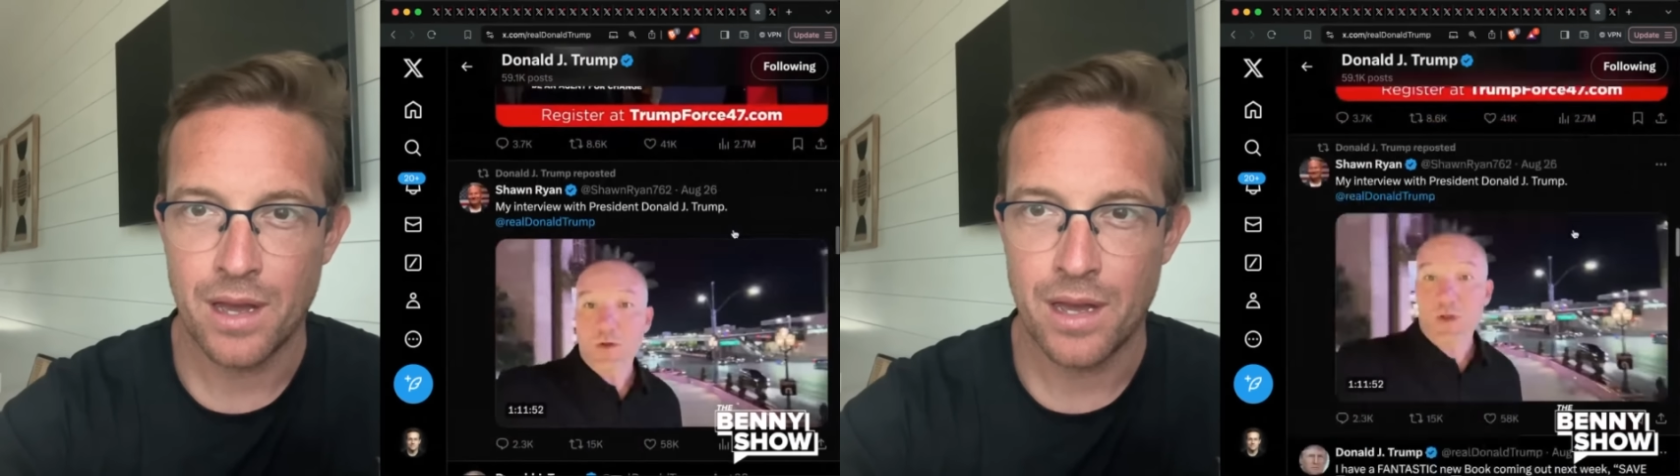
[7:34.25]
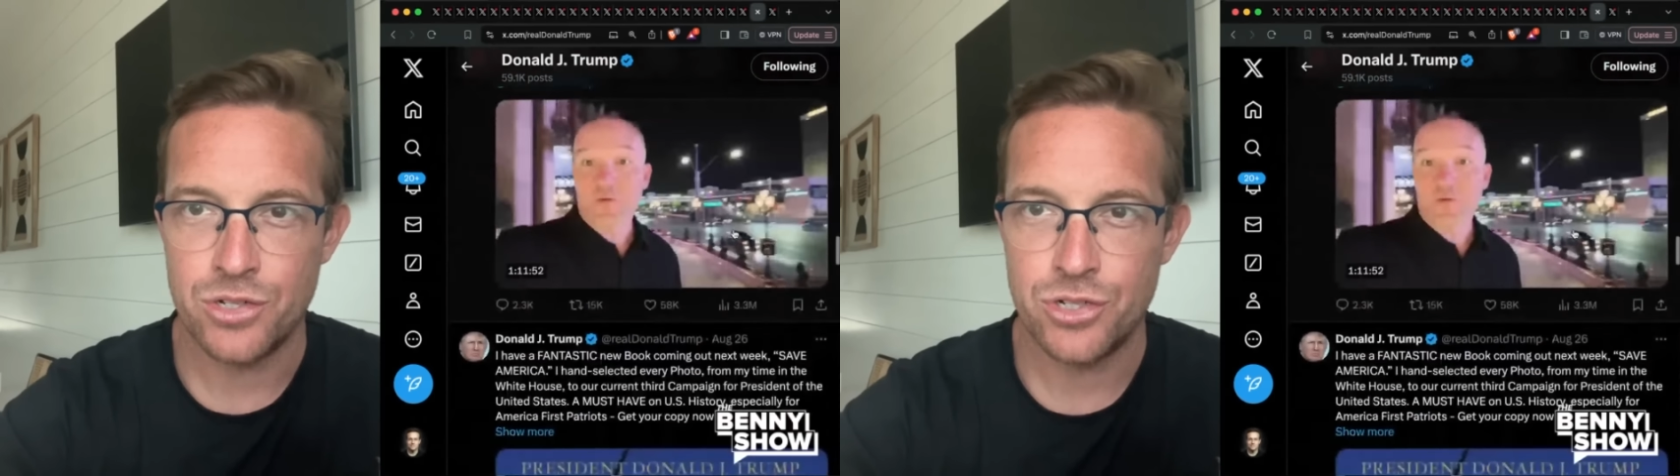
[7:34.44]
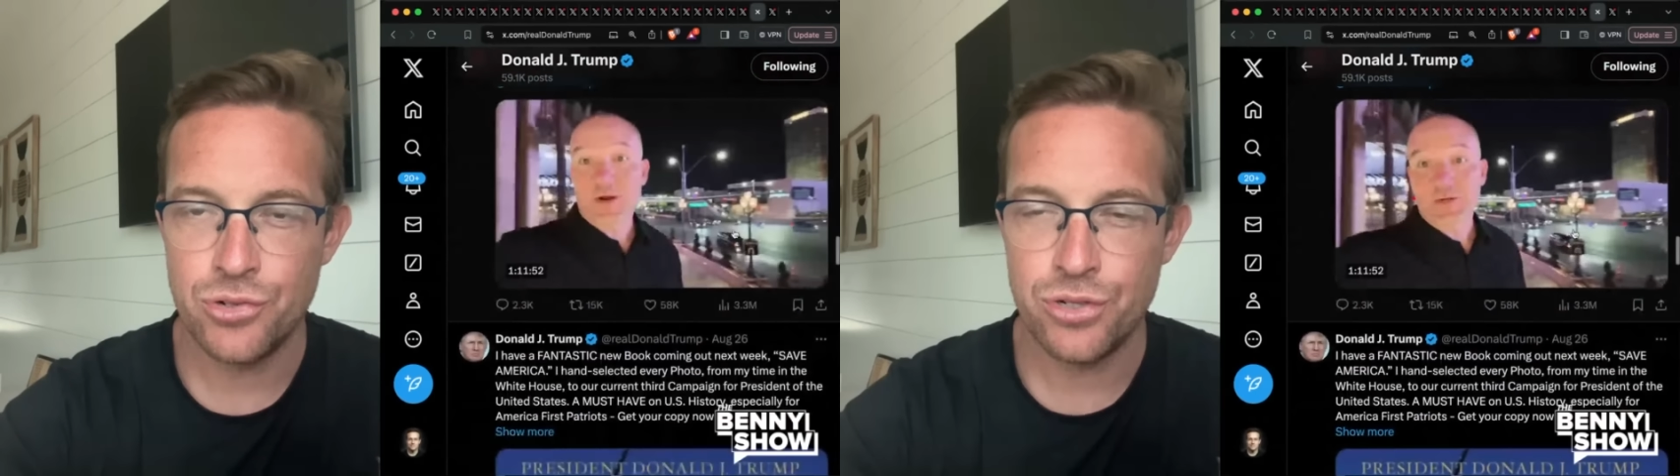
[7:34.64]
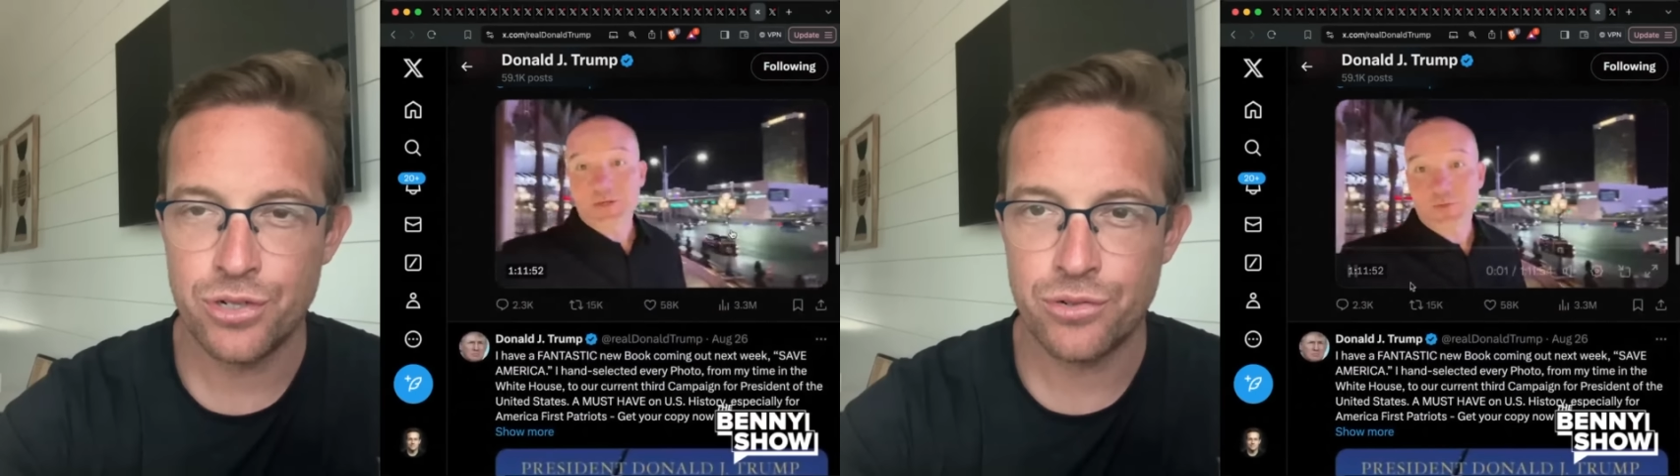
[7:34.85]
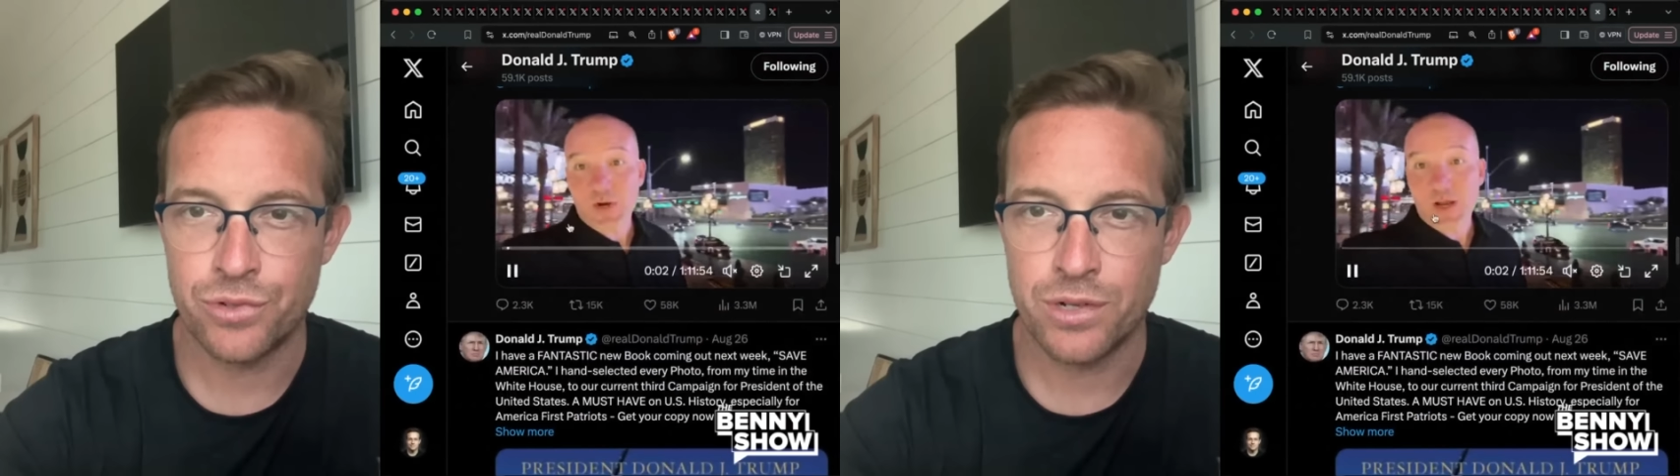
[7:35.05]
uh,
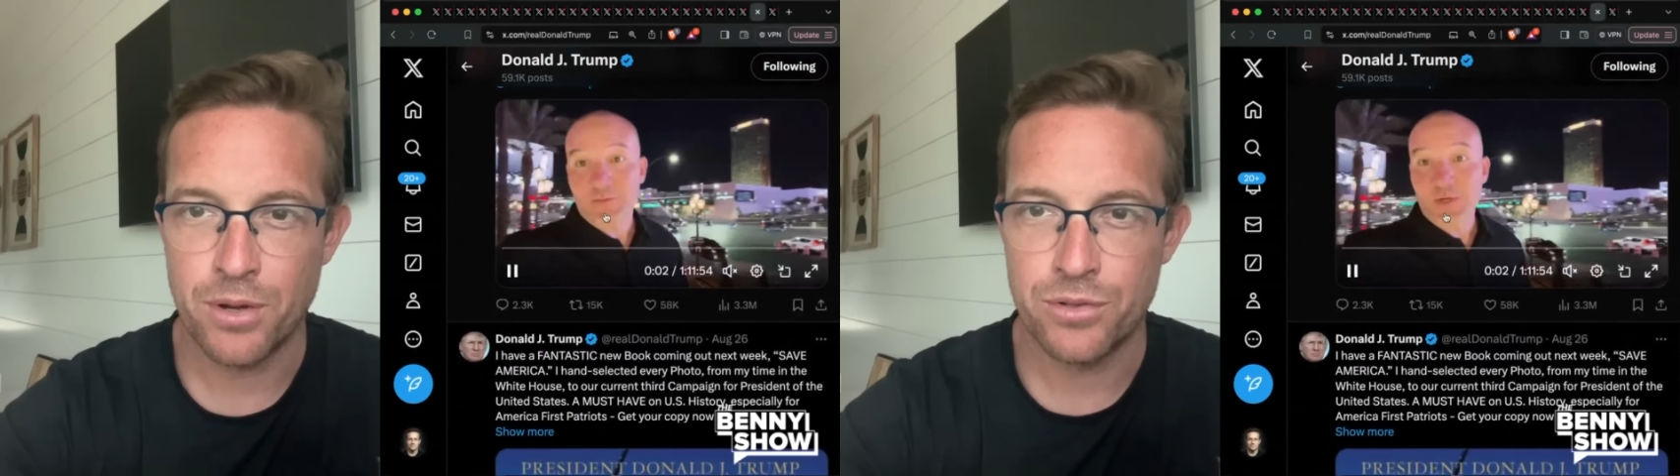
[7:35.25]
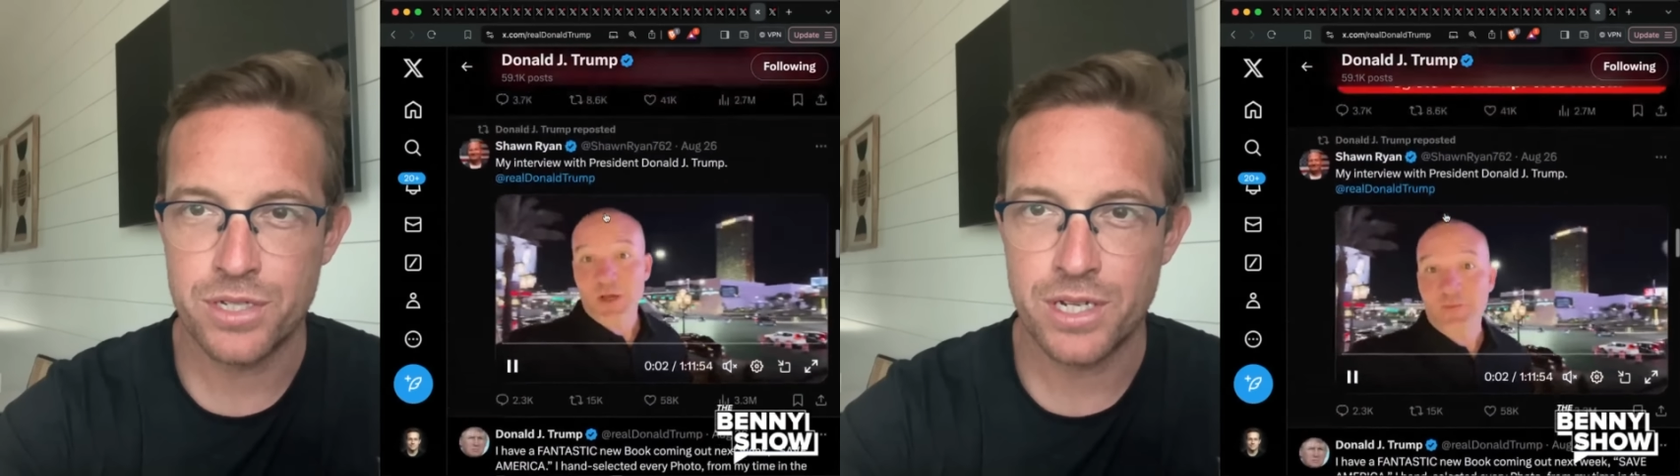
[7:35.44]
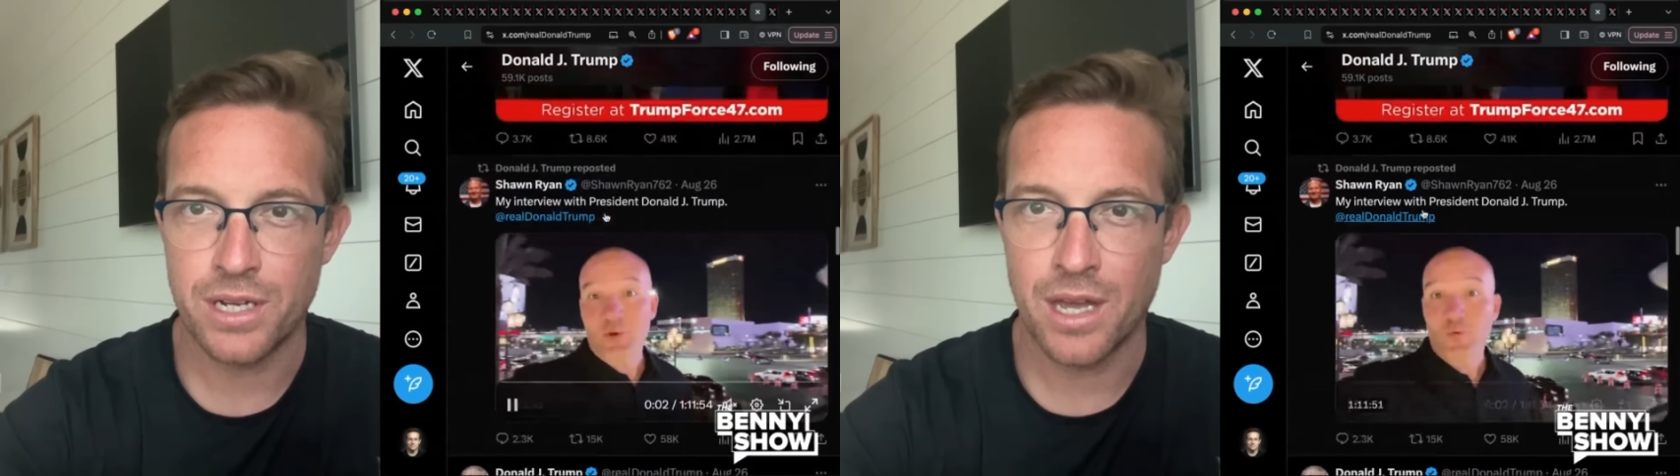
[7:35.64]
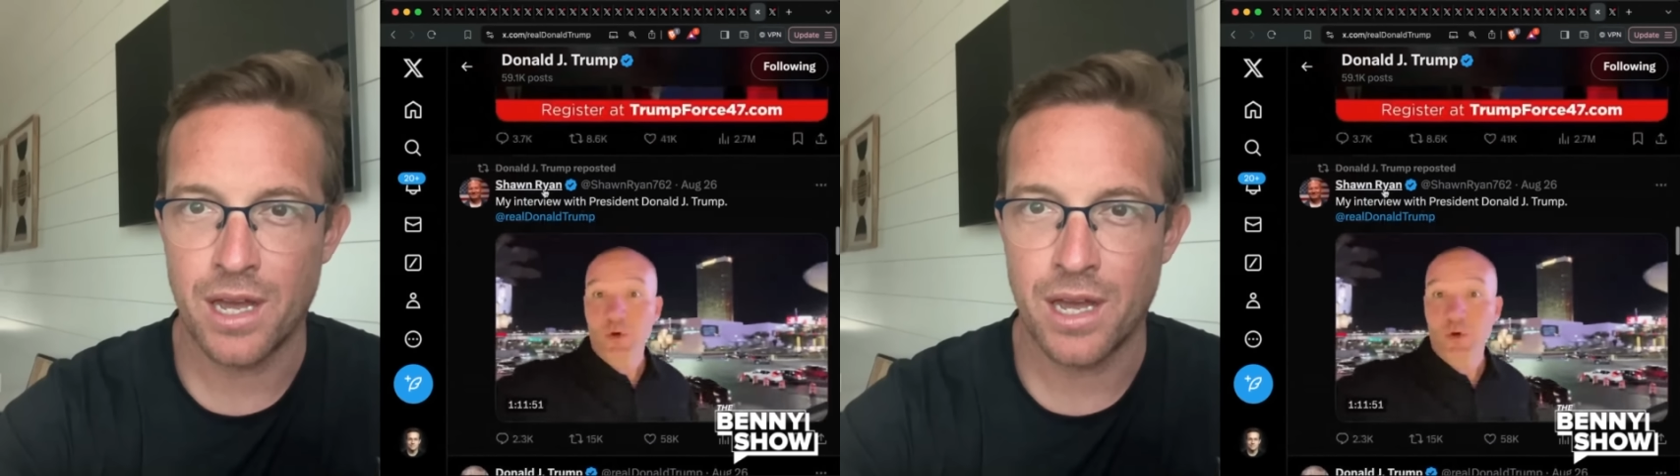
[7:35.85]
Jr. reposting